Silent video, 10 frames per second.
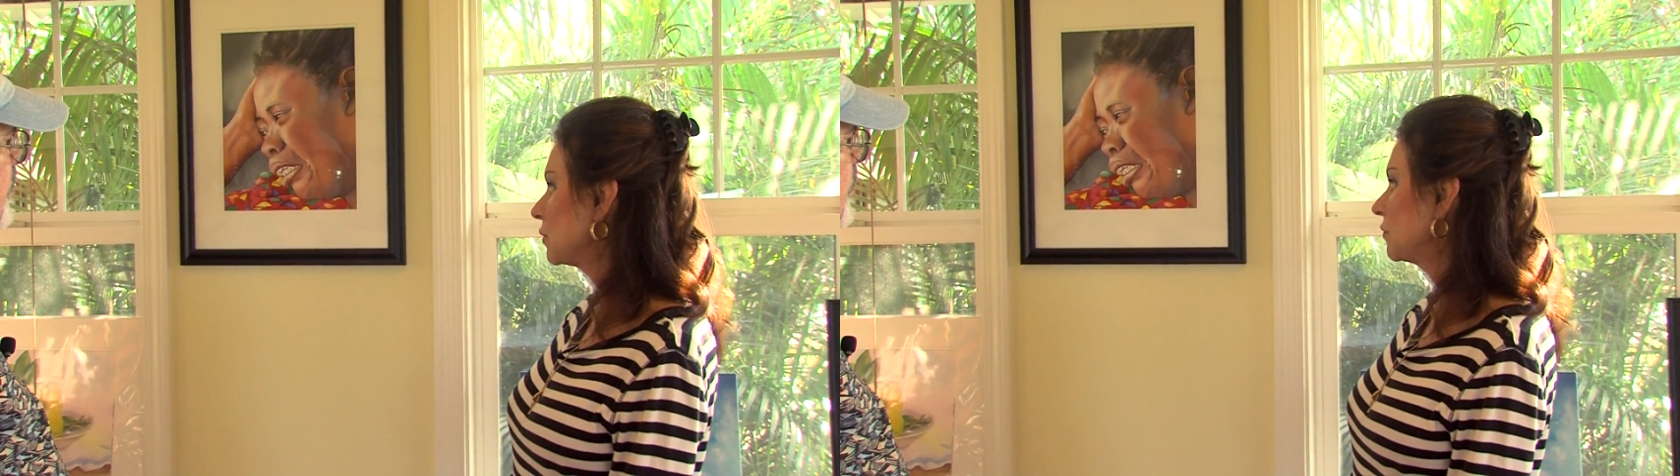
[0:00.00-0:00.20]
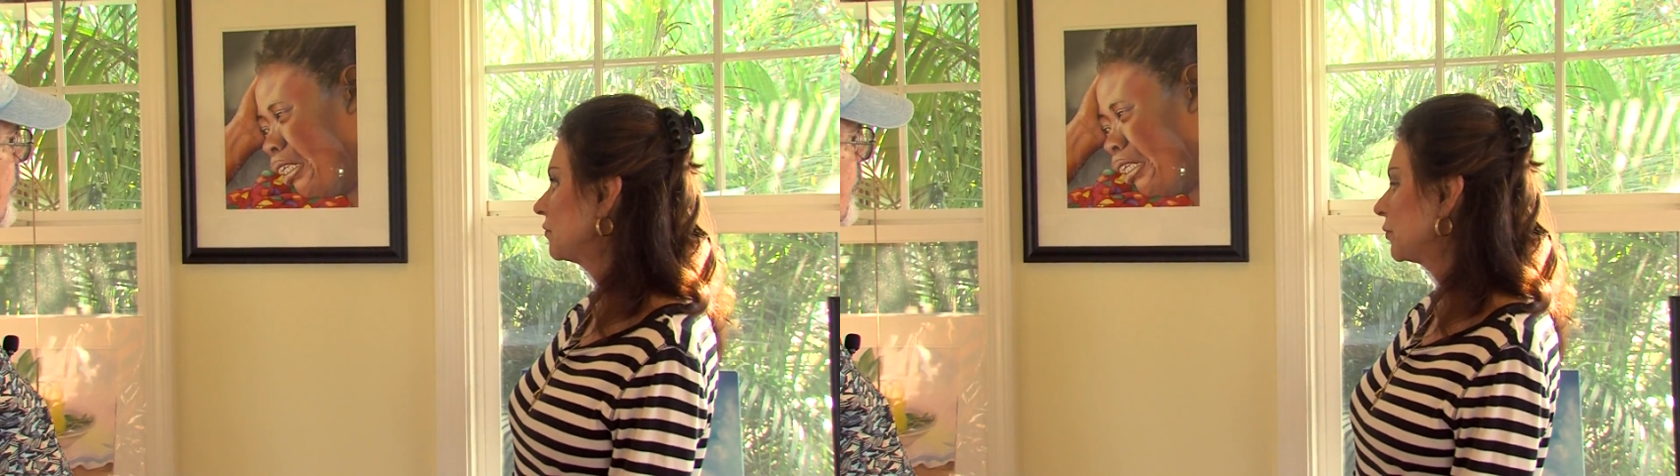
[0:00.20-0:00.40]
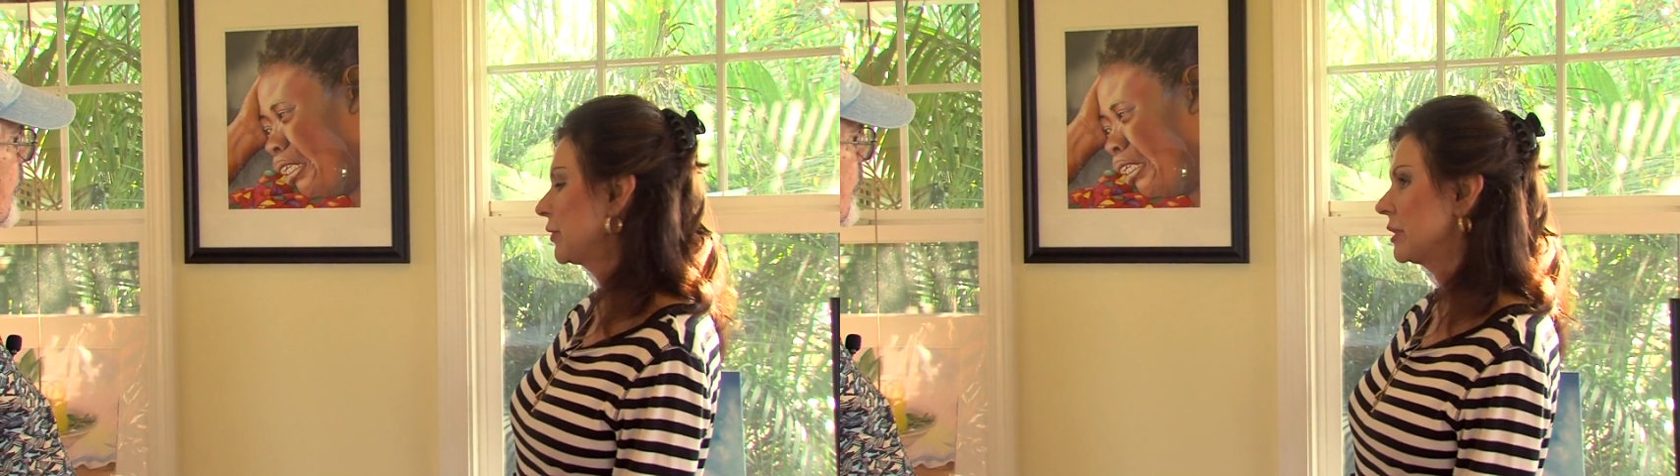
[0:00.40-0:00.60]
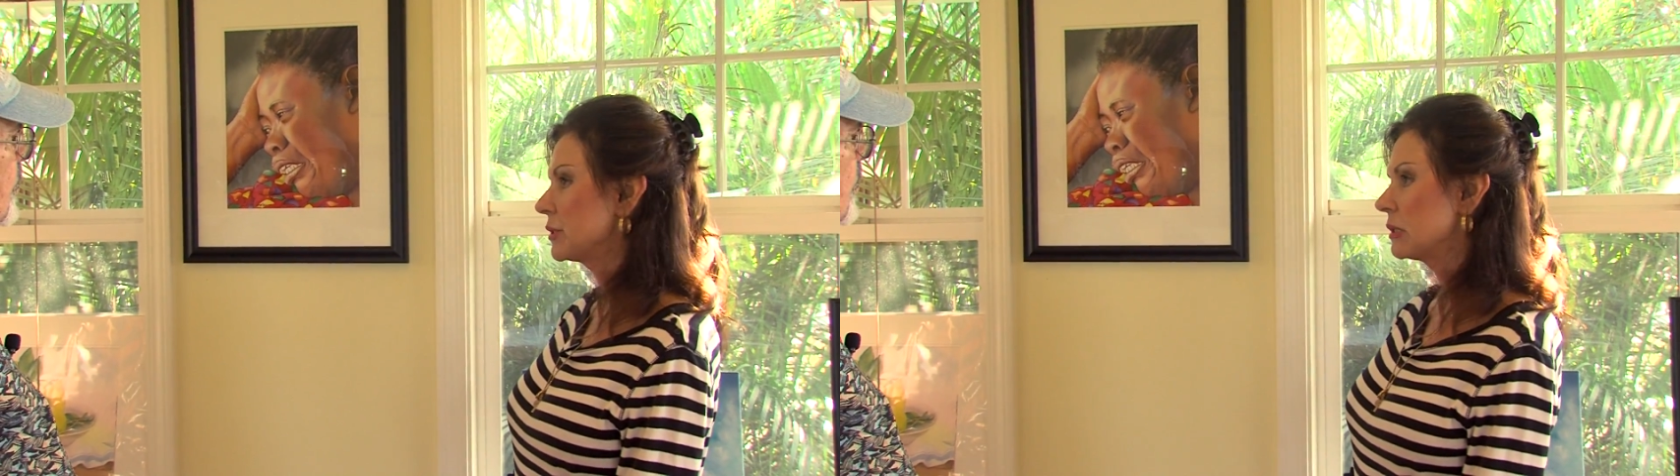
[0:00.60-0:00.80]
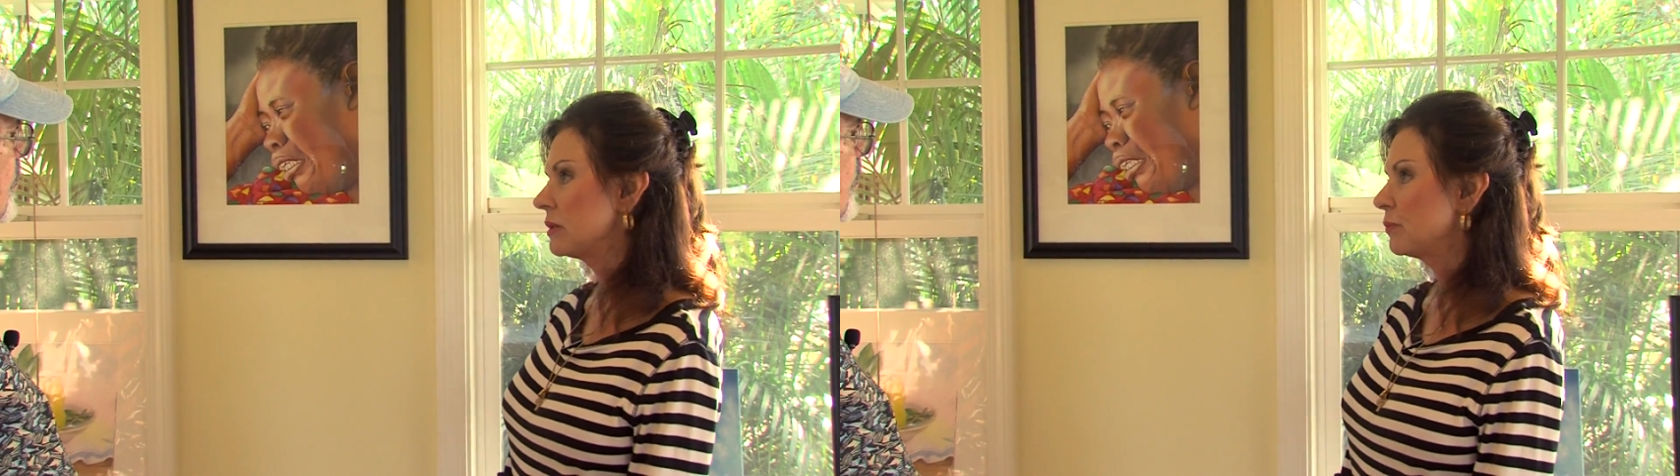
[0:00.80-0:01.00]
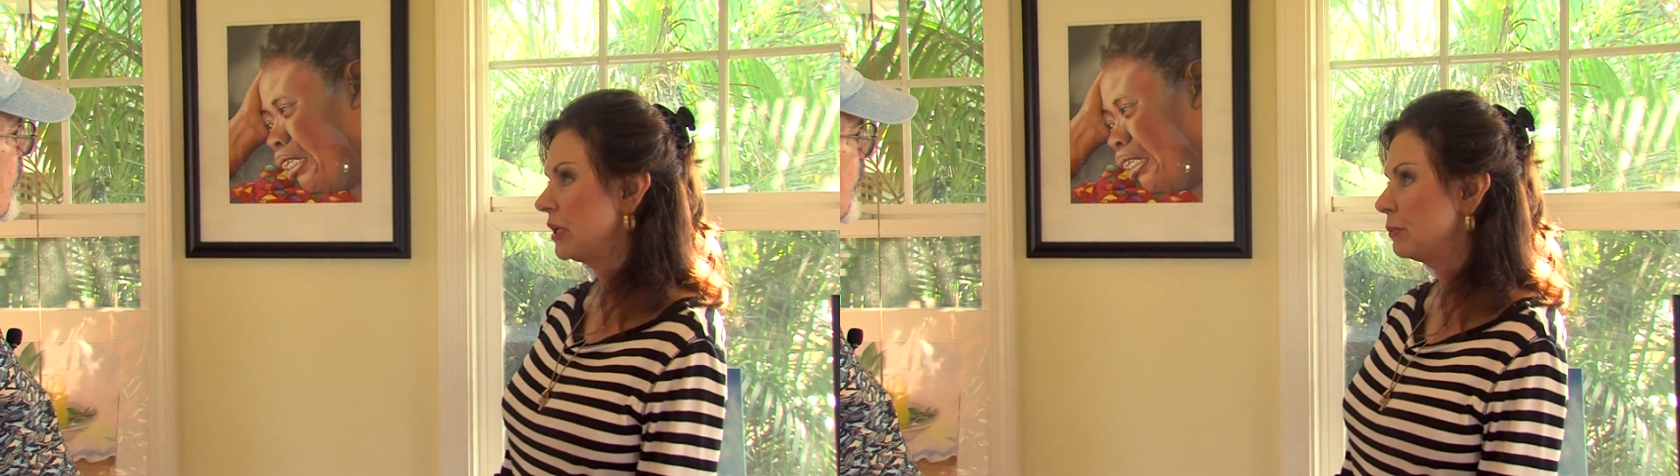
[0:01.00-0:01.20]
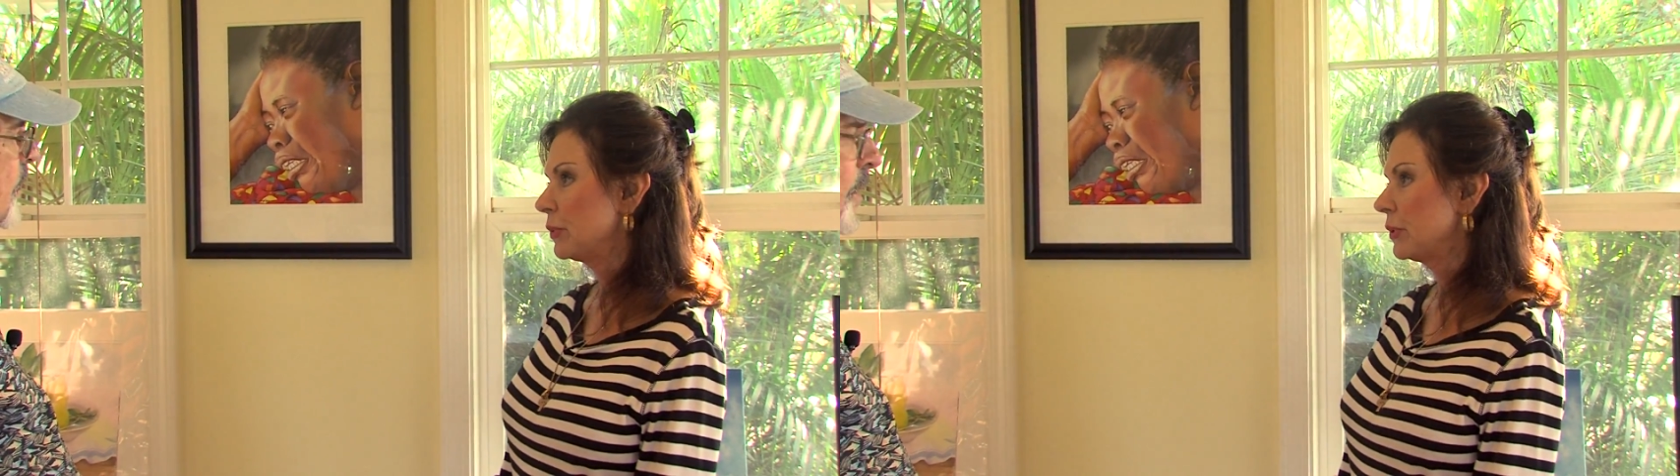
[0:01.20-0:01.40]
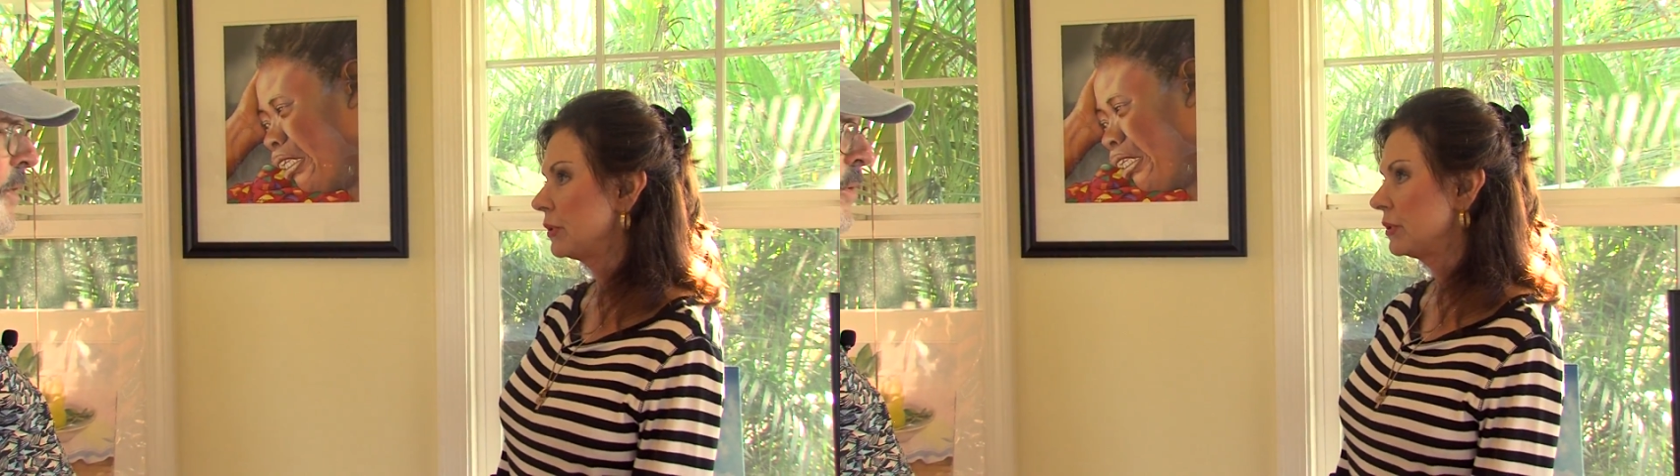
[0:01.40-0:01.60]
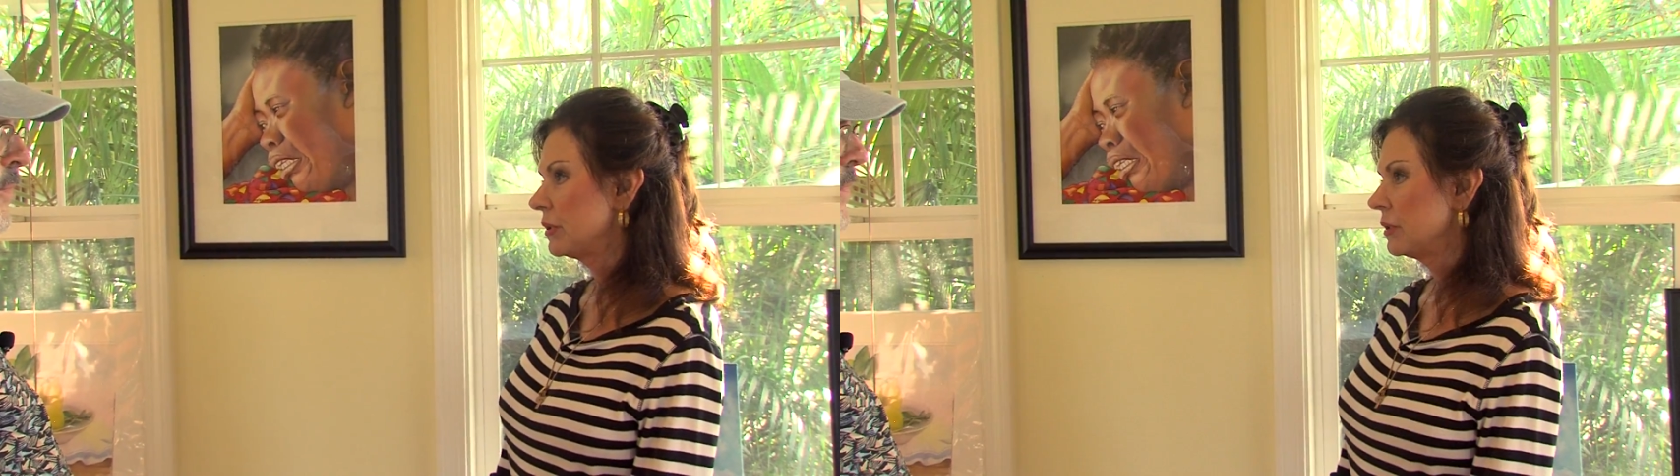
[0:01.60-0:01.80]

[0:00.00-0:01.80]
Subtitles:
over 4,000 people,